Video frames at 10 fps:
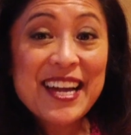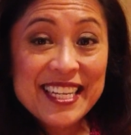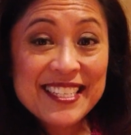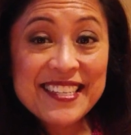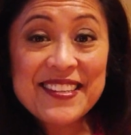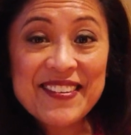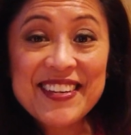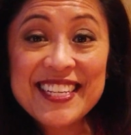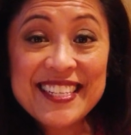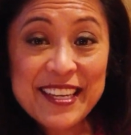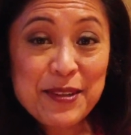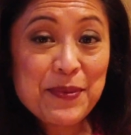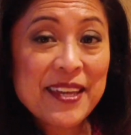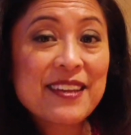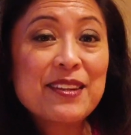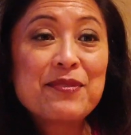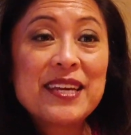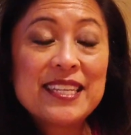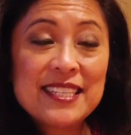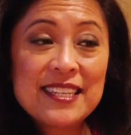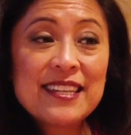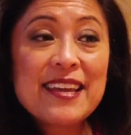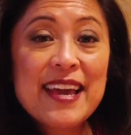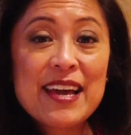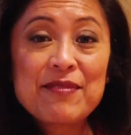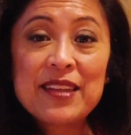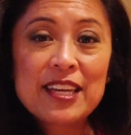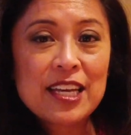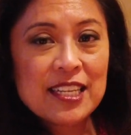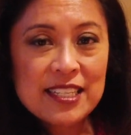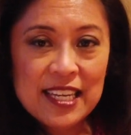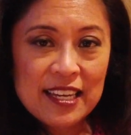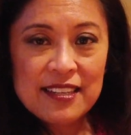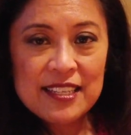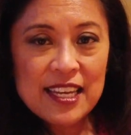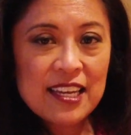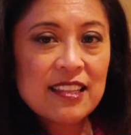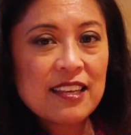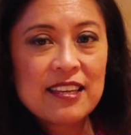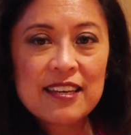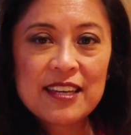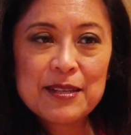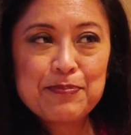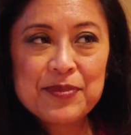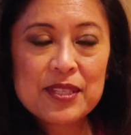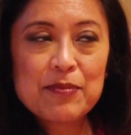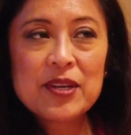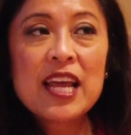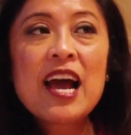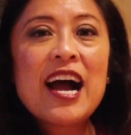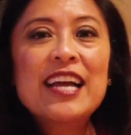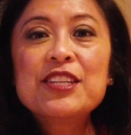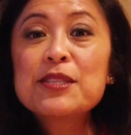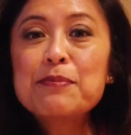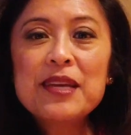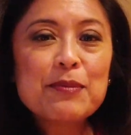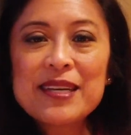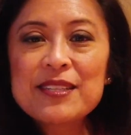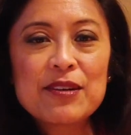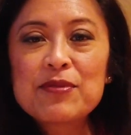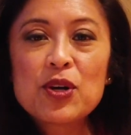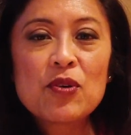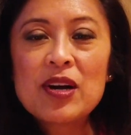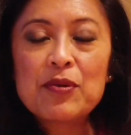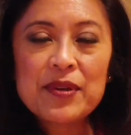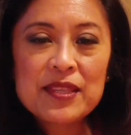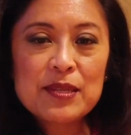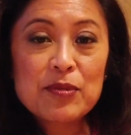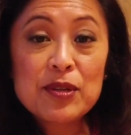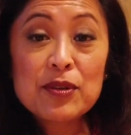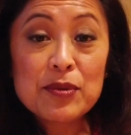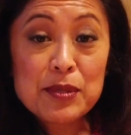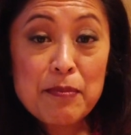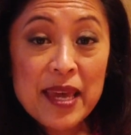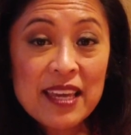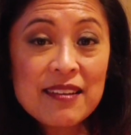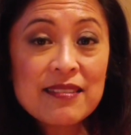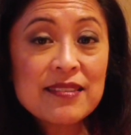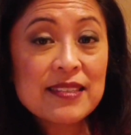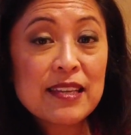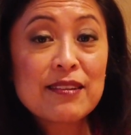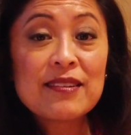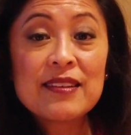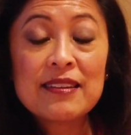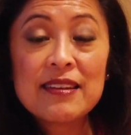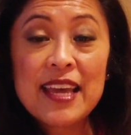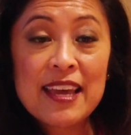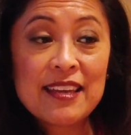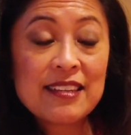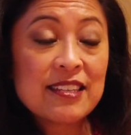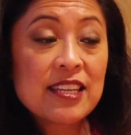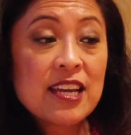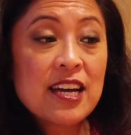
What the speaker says: I did go on a date a week, and if I didn't have like a date, like someone, I just made myself go out with someone who was male, single, and